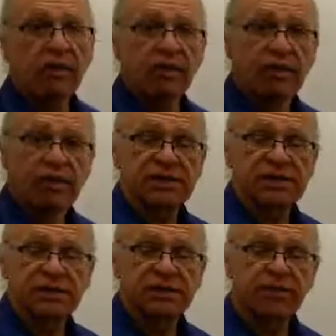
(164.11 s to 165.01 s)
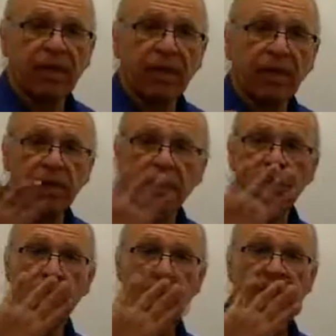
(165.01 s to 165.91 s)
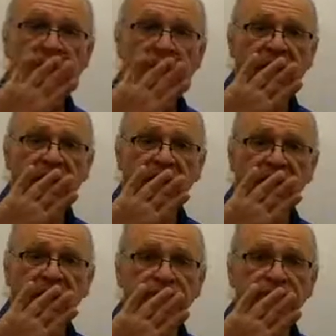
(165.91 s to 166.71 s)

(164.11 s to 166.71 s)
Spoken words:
For instance, my hand,